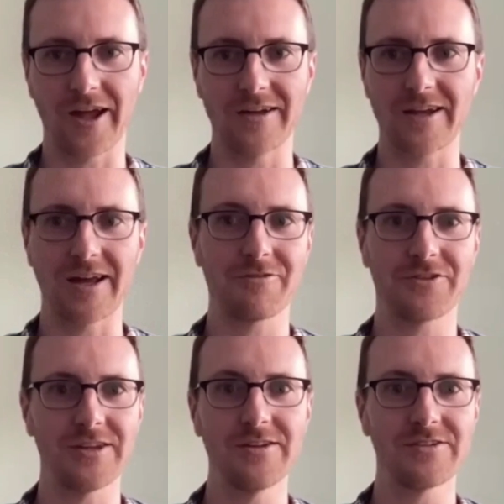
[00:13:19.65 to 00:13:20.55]
and
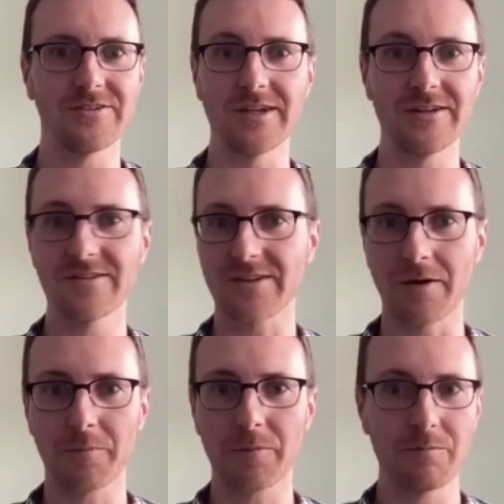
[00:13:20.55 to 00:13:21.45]
NFTs need
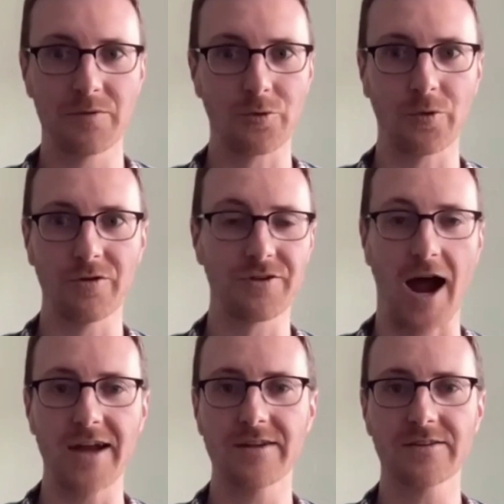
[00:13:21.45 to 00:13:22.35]
some sort of
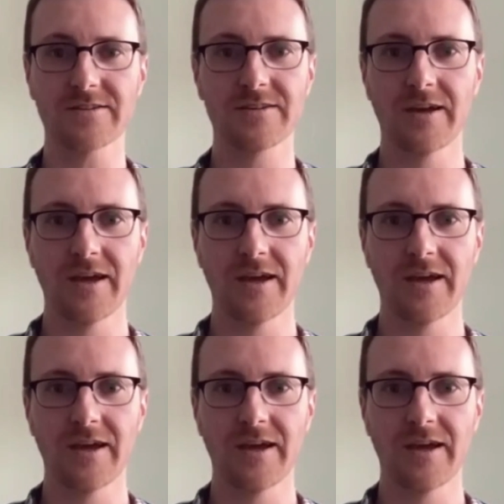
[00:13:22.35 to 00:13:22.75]
guidance.